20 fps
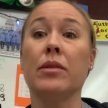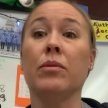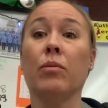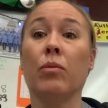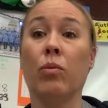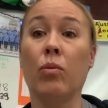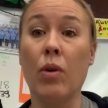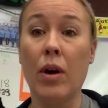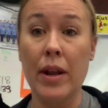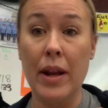
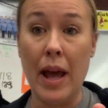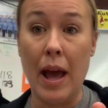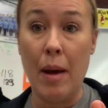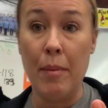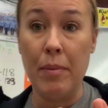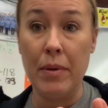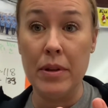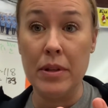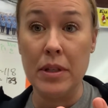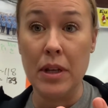what
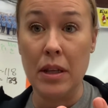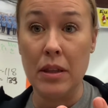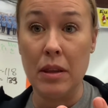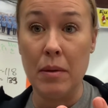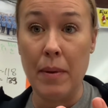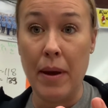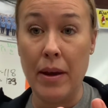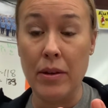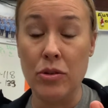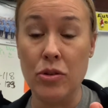happens at the
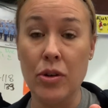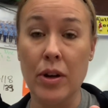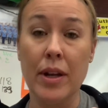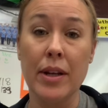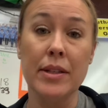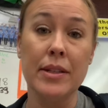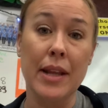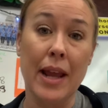boundaries,